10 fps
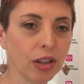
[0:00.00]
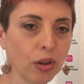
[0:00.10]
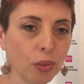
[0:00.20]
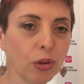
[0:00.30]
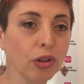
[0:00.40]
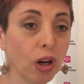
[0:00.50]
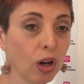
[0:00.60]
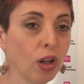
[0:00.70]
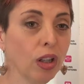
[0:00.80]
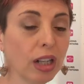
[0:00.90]
you would
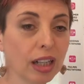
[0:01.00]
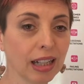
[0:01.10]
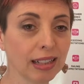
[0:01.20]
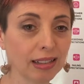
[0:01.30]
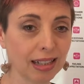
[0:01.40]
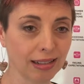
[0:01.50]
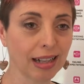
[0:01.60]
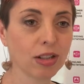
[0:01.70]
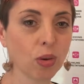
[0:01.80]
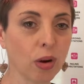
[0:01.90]
know that it
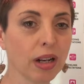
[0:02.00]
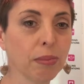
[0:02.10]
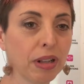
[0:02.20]
takes quite a